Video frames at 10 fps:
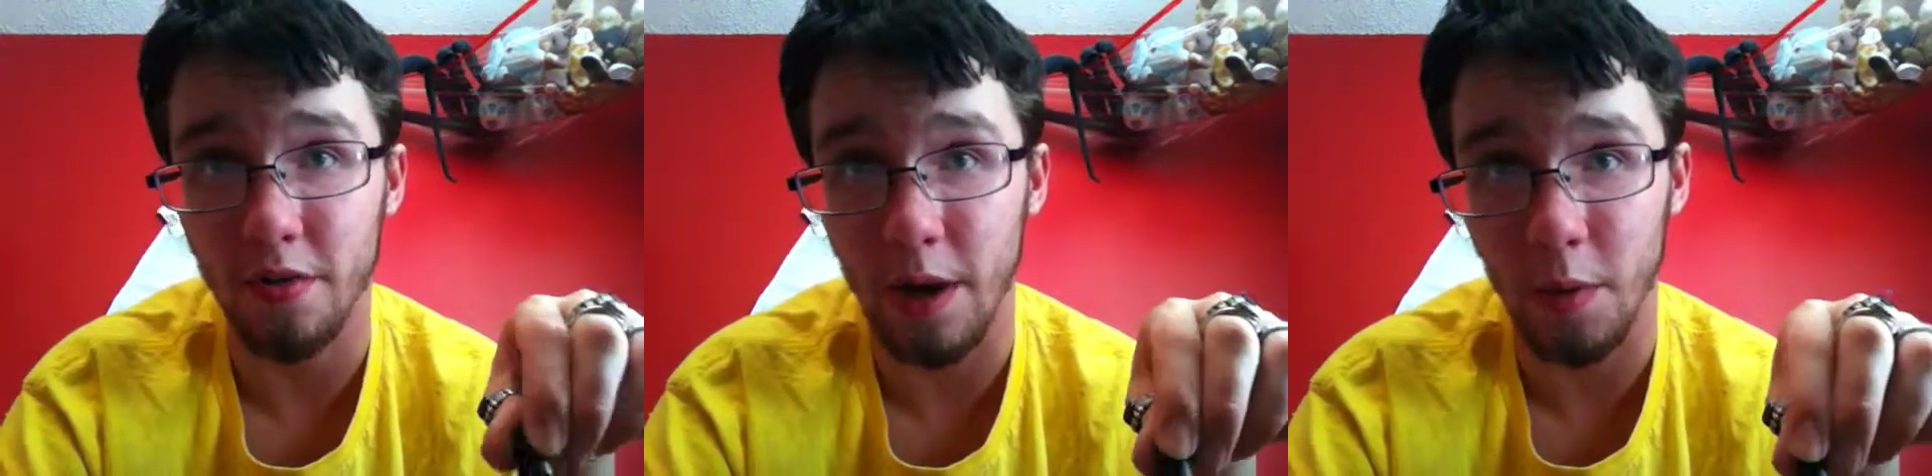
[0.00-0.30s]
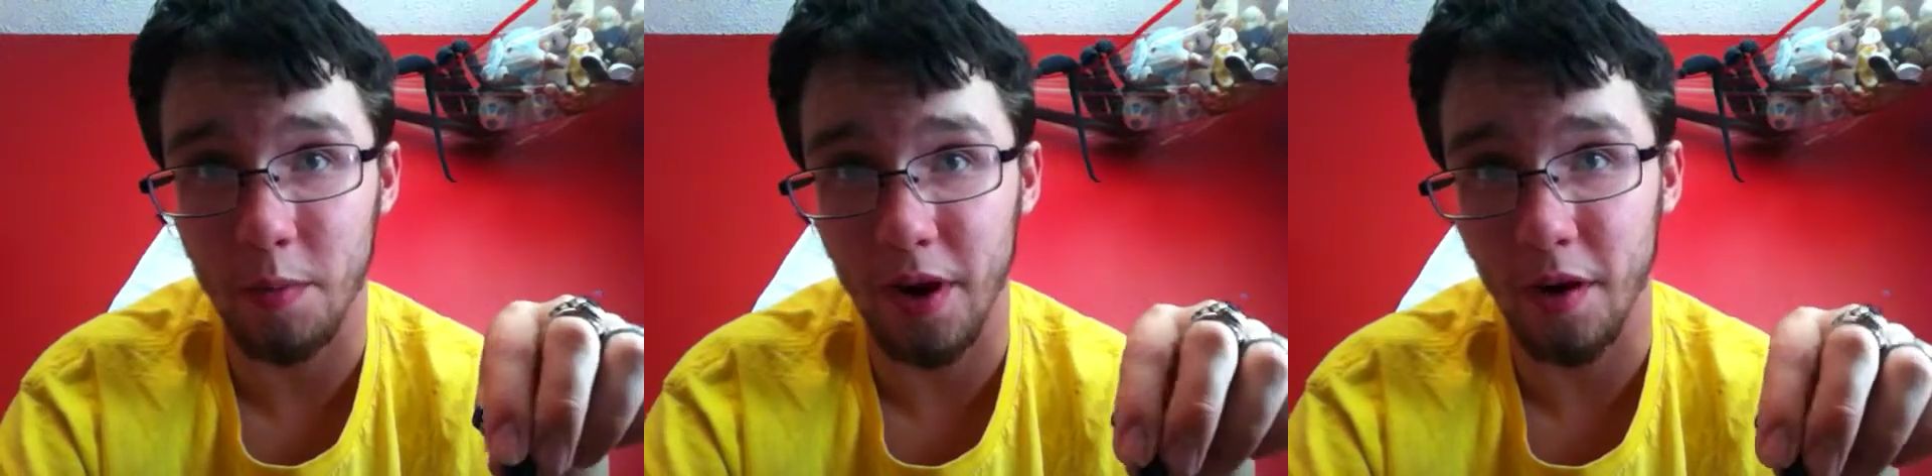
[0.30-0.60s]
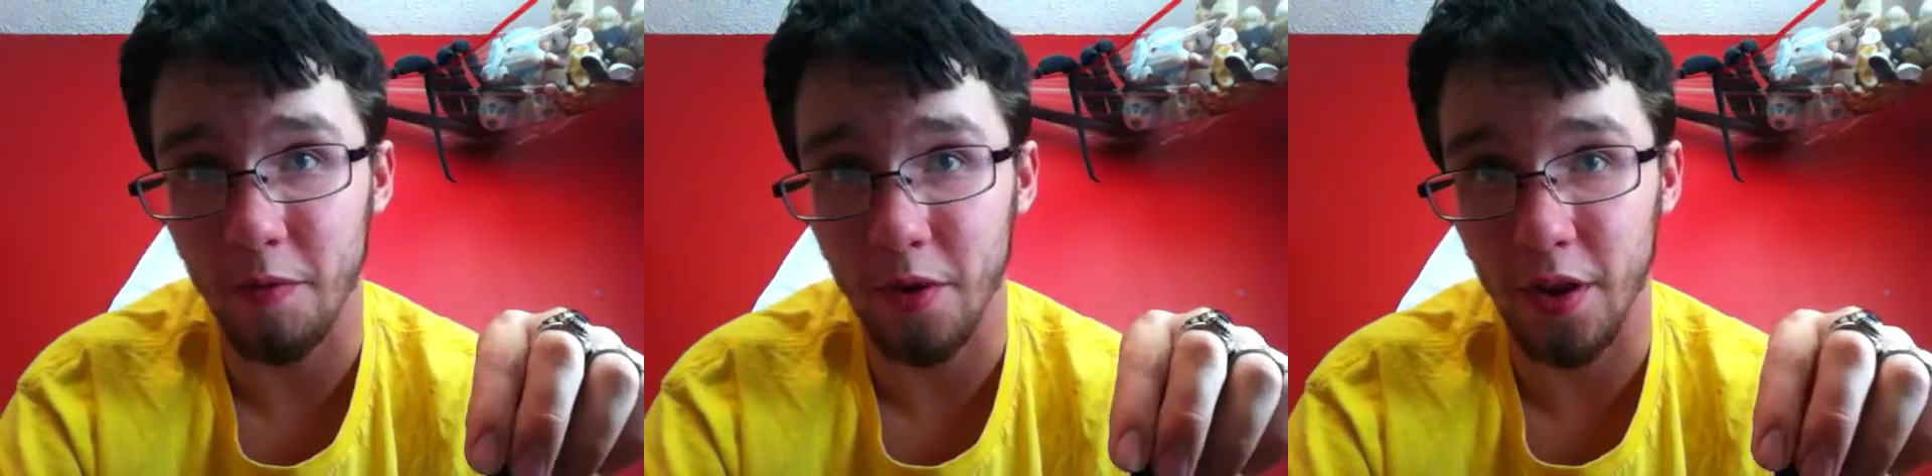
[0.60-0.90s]
That would make
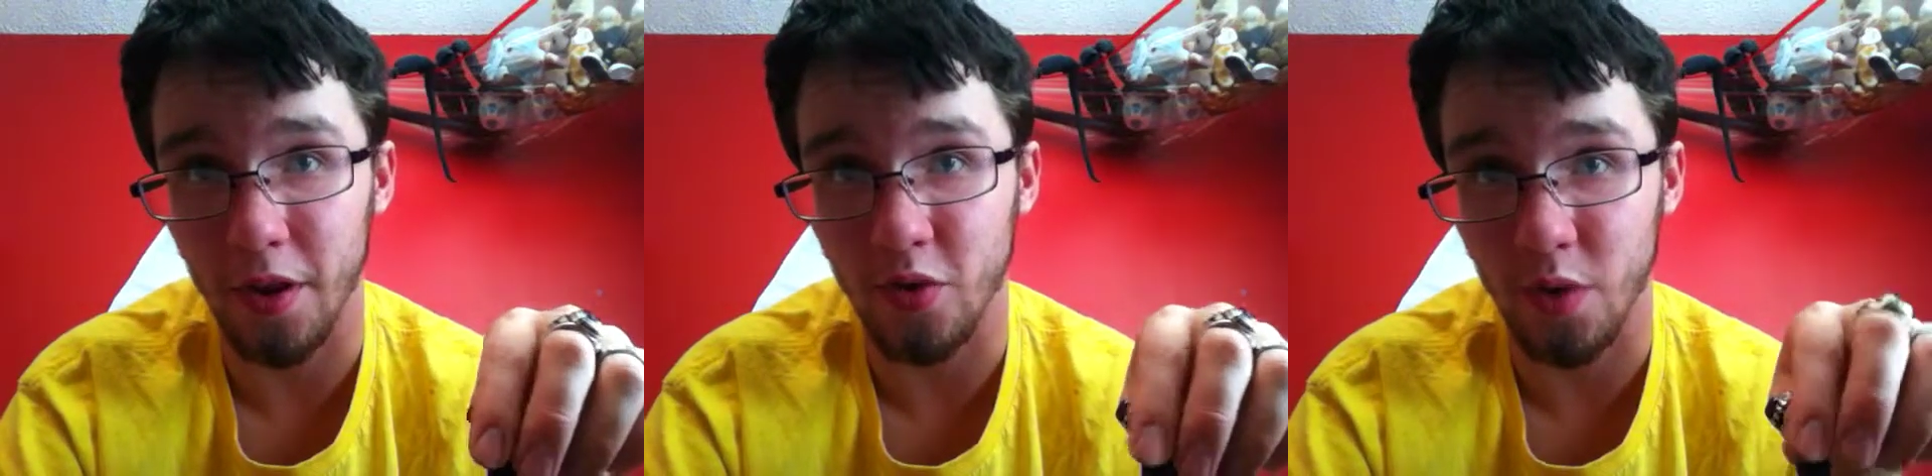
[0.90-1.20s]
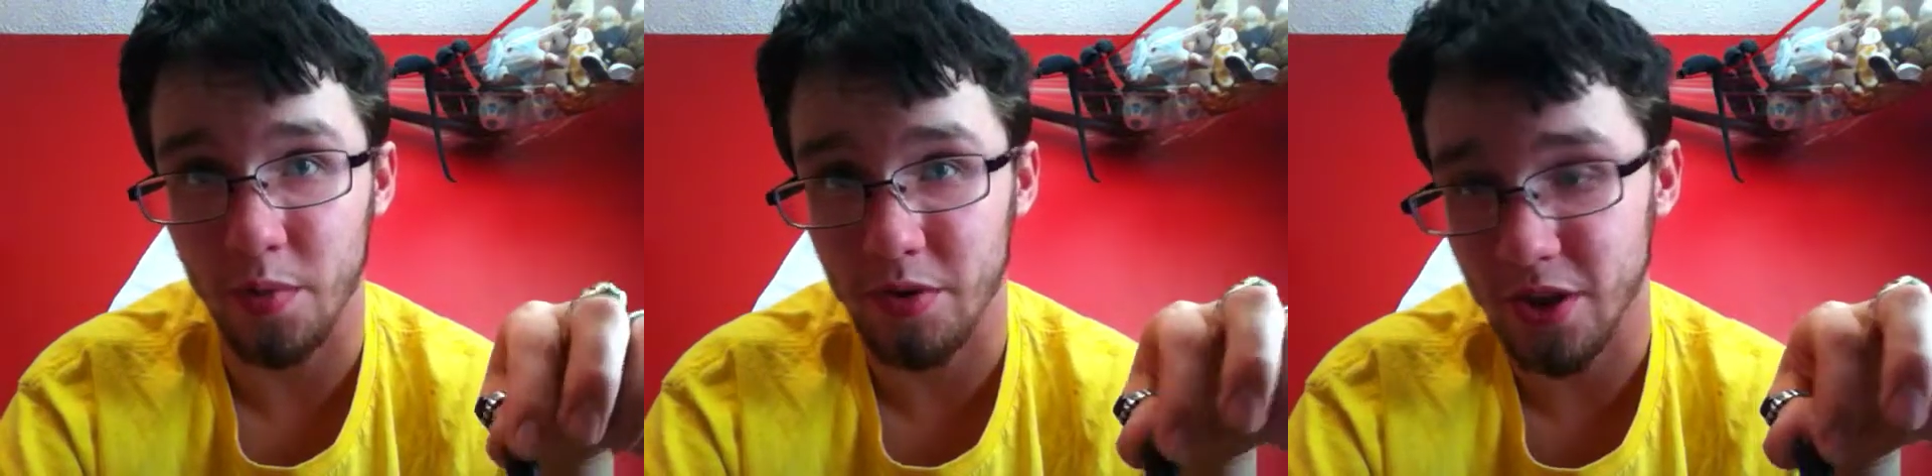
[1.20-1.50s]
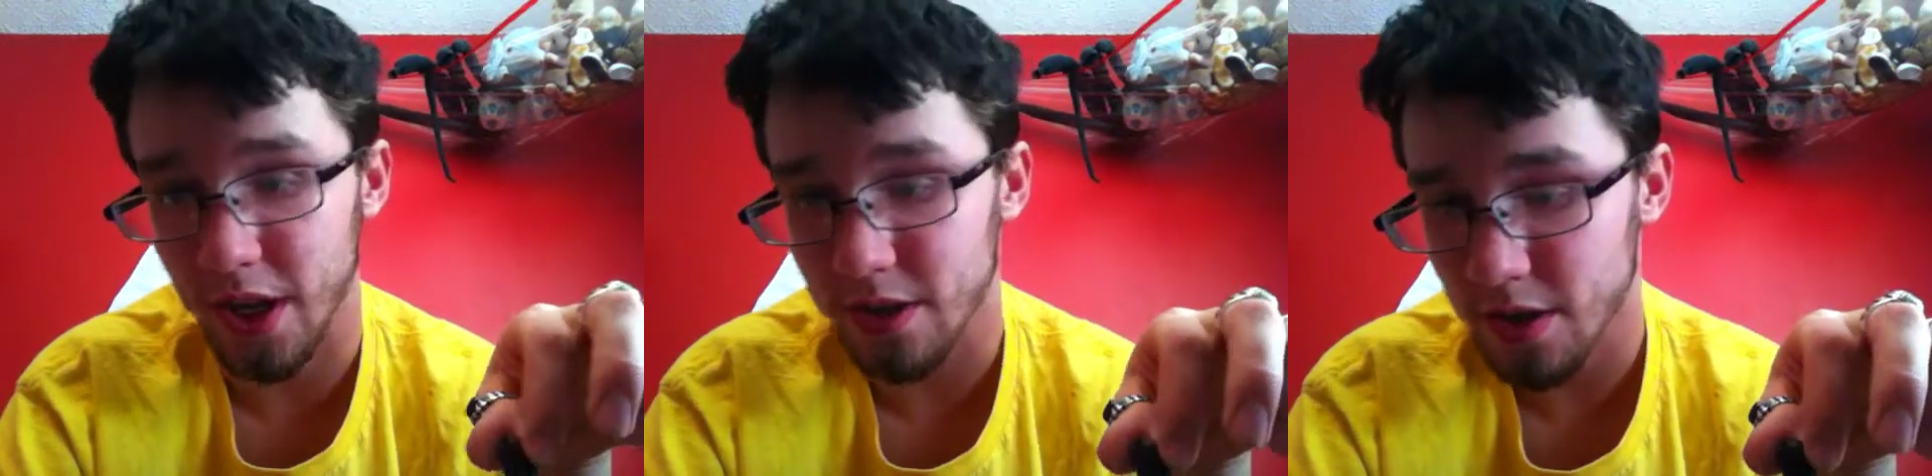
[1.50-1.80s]
up for the
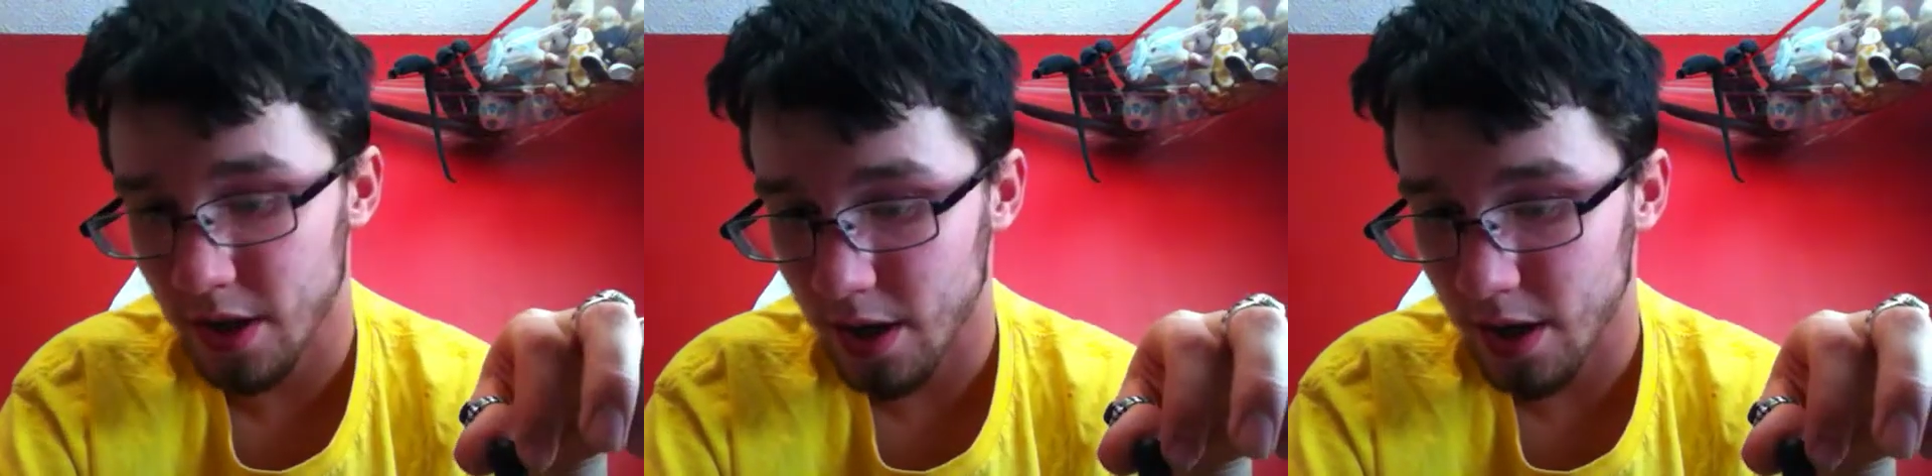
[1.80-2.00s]
20%.